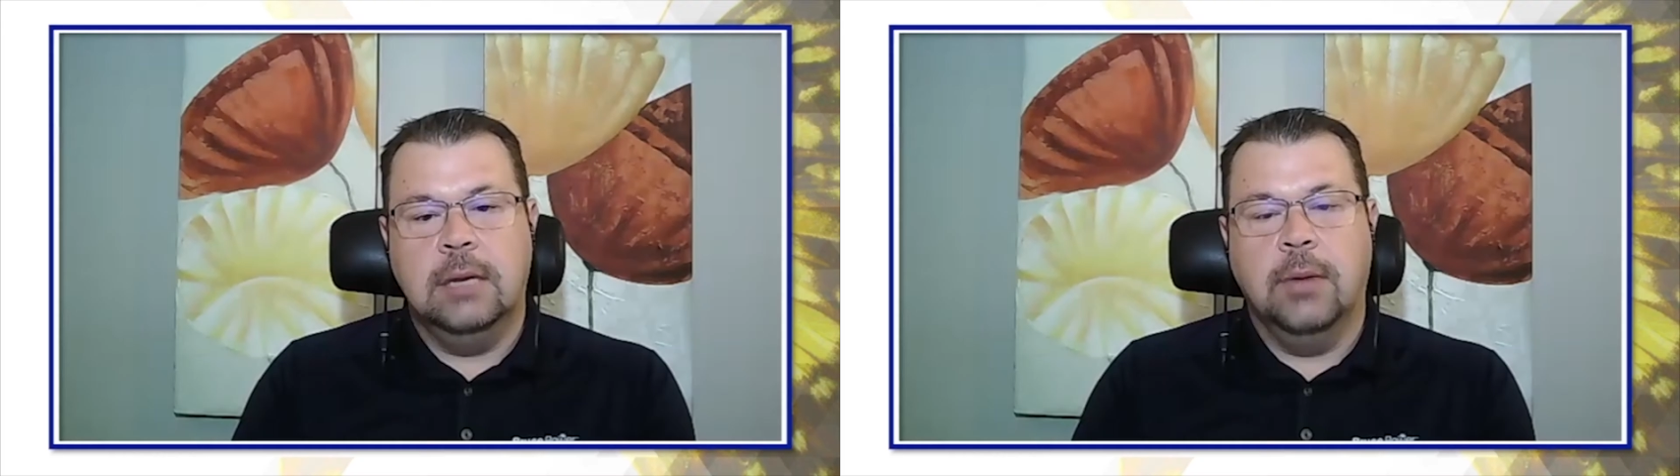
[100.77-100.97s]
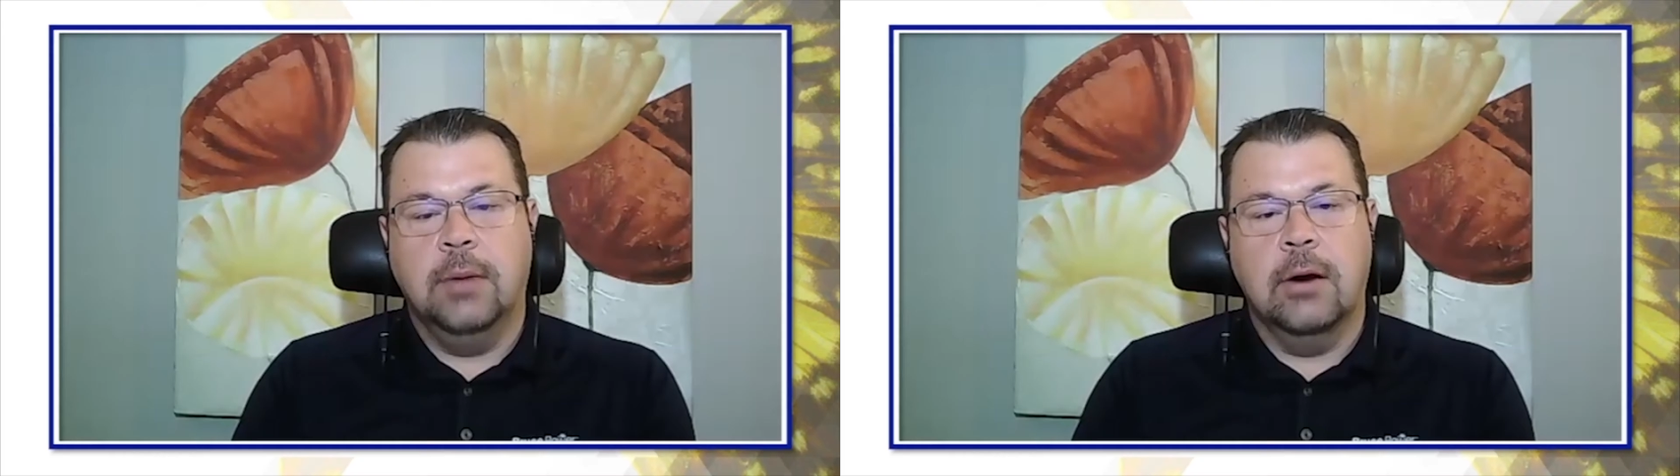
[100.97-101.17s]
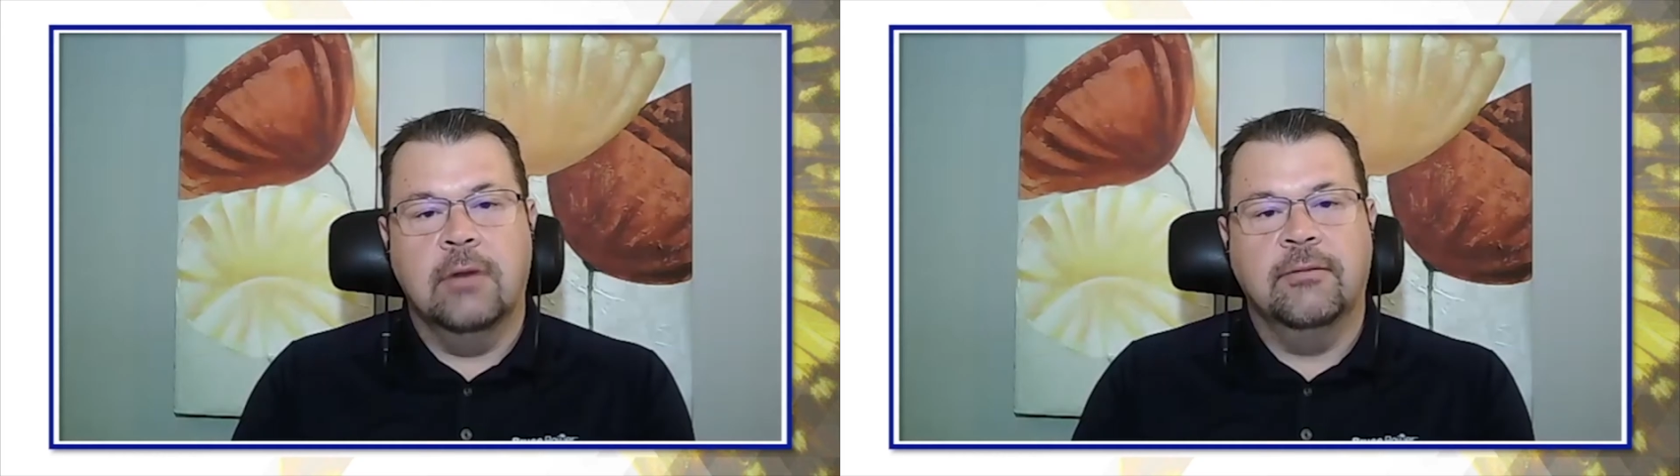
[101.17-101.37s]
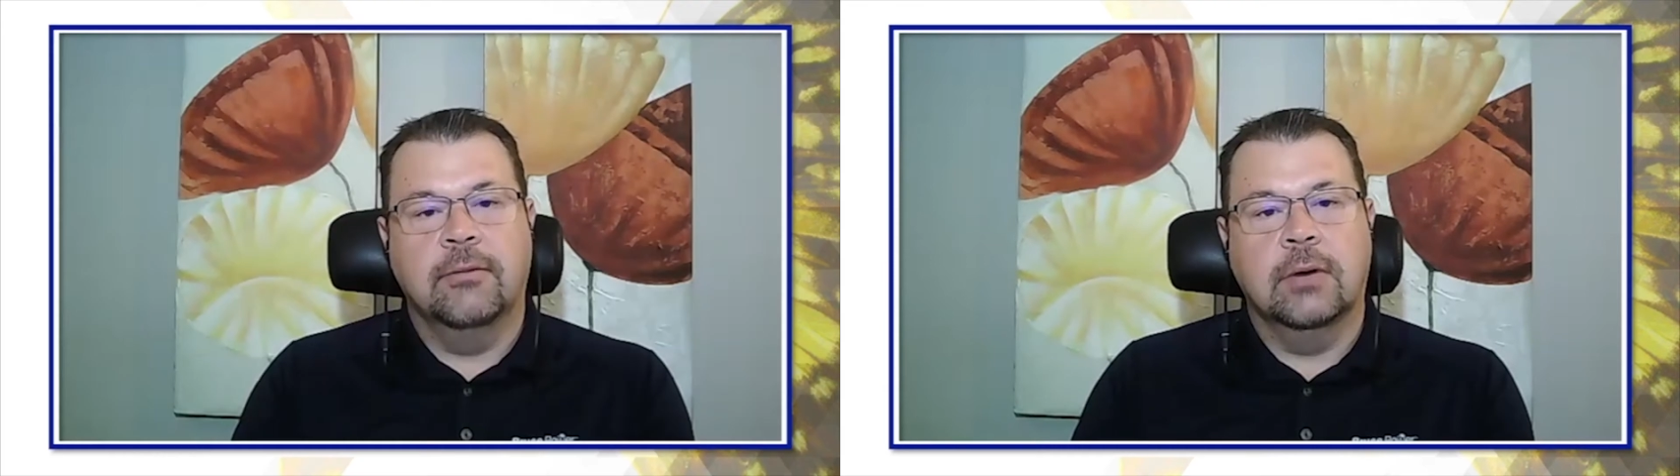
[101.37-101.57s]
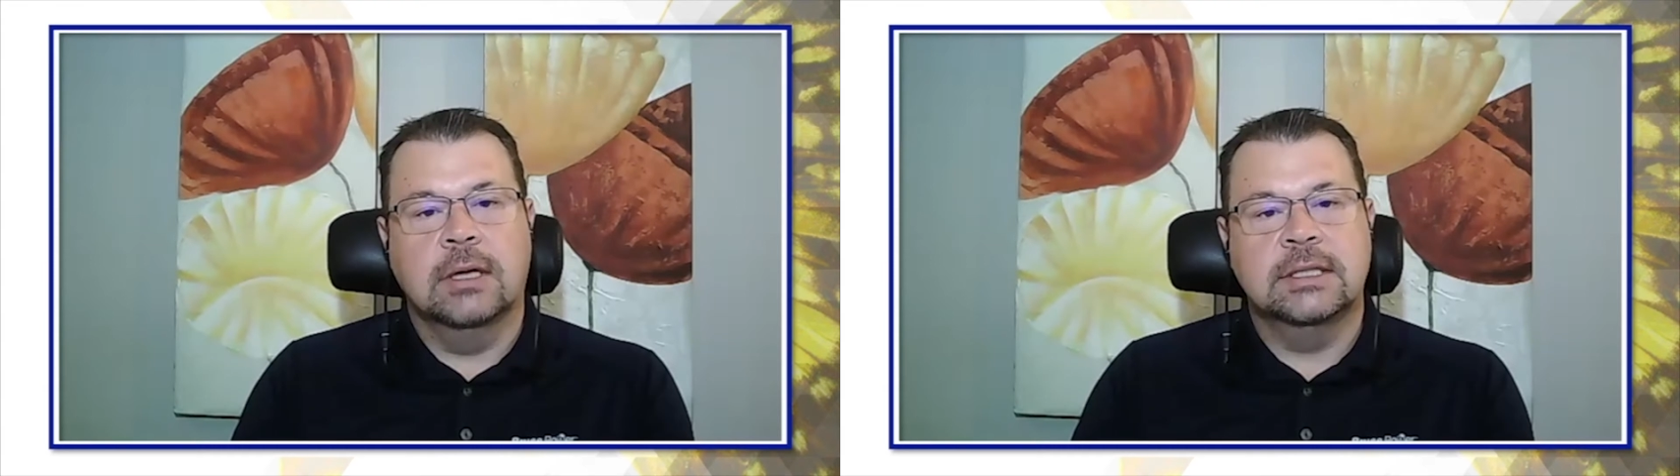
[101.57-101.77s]
partner
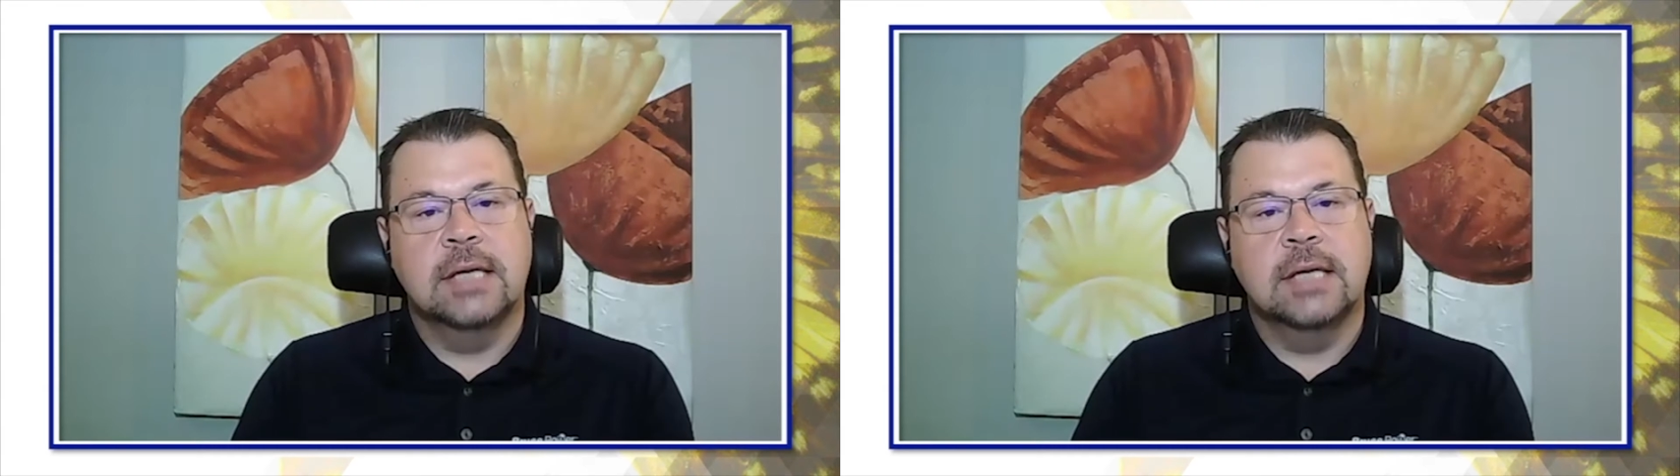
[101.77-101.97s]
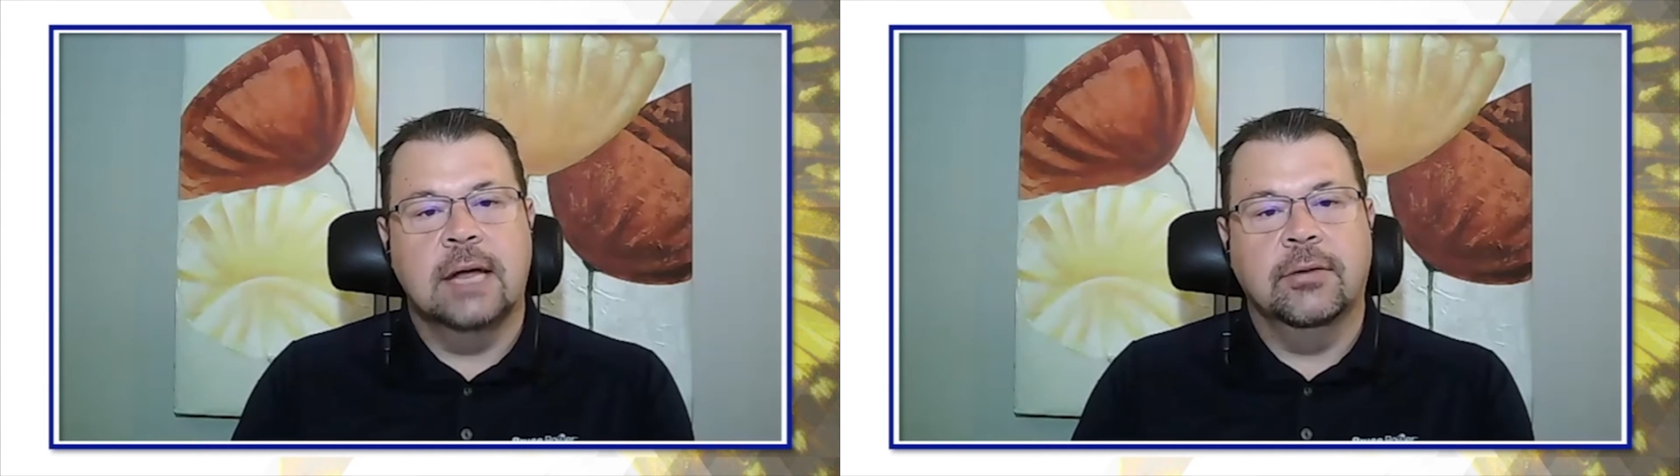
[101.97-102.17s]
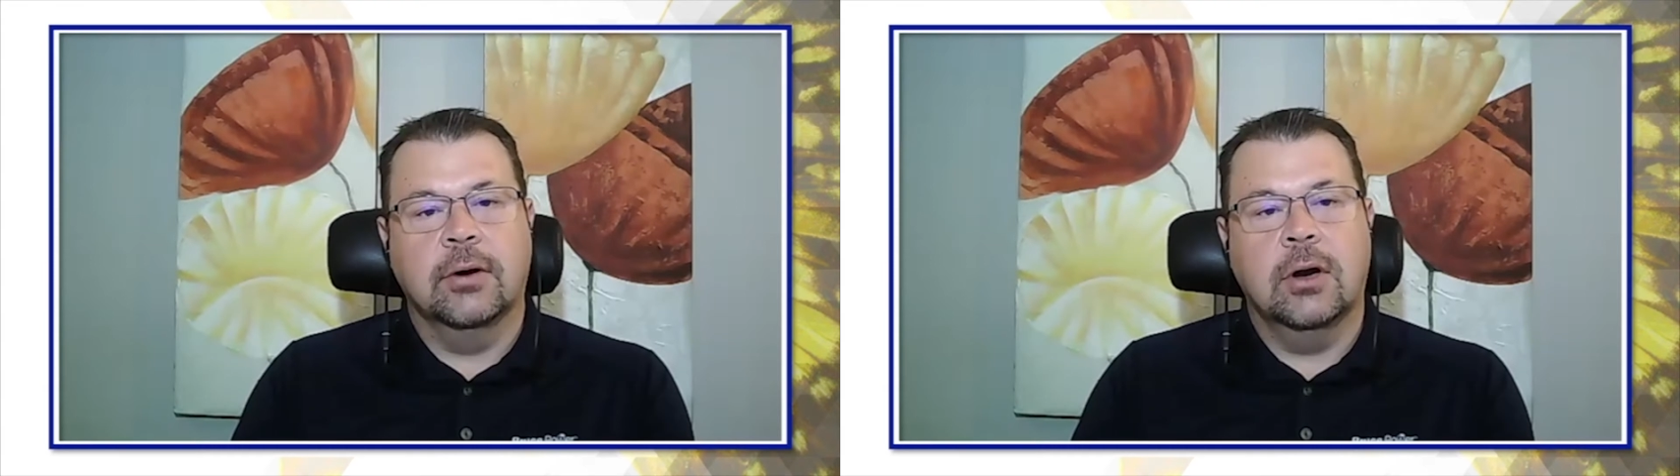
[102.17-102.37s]
for us in that their